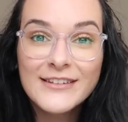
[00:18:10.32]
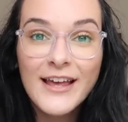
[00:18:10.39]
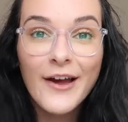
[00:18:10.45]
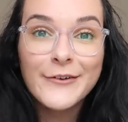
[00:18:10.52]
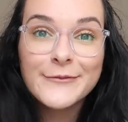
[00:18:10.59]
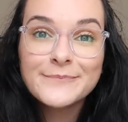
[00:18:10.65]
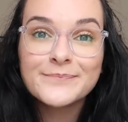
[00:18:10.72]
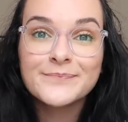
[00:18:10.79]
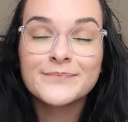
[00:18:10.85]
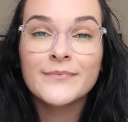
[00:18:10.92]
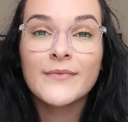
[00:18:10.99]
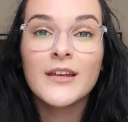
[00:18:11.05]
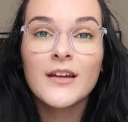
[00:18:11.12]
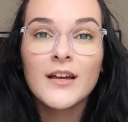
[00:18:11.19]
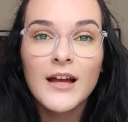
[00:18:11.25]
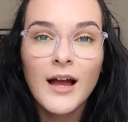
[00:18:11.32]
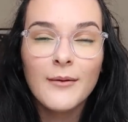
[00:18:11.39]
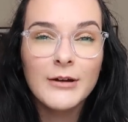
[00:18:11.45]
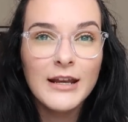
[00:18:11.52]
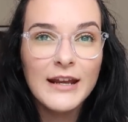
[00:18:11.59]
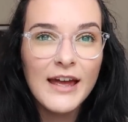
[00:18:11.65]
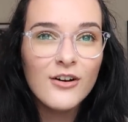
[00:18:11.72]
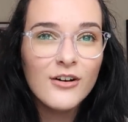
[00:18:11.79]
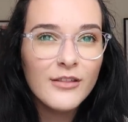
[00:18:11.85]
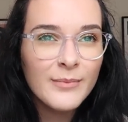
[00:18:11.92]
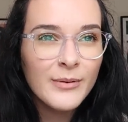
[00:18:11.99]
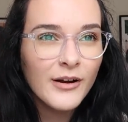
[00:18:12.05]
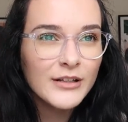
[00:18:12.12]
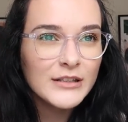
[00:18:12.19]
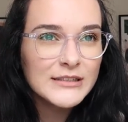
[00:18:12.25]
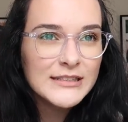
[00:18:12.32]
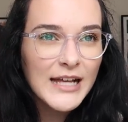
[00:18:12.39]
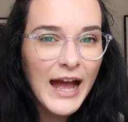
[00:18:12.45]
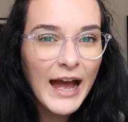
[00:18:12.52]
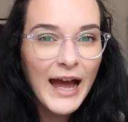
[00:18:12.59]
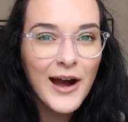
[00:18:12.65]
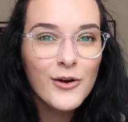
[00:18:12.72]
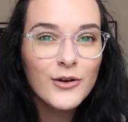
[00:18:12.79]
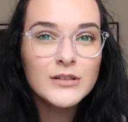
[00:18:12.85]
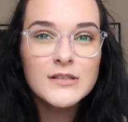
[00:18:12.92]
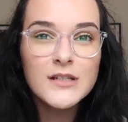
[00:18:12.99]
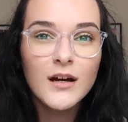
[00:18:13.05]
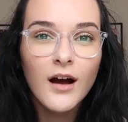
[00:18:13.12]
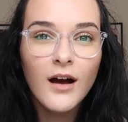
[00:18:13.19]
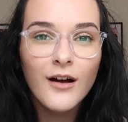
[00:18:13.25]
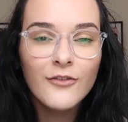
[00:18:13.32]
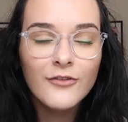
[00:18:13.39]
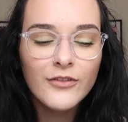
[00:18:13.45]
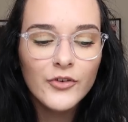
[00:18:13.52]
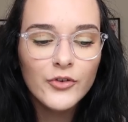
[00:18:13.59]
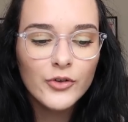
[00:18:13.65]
So, I'm gonna get all the products out of the